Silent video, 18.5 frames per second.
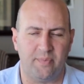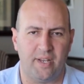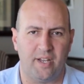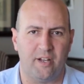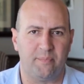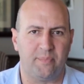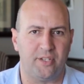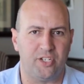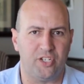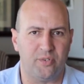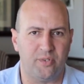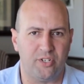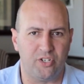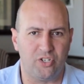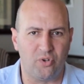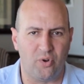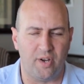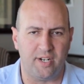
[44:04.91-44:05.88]
We hope that you
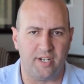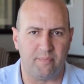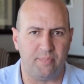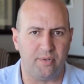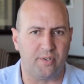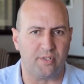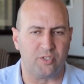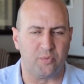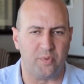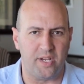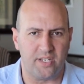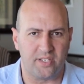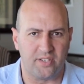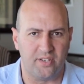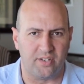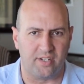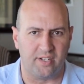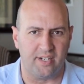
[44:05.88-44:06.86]
enjoyed it, because we
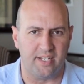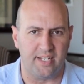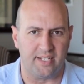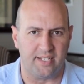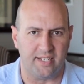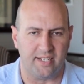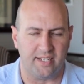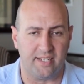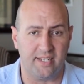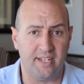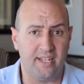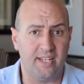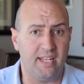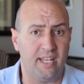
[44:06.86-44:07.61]
certainly did.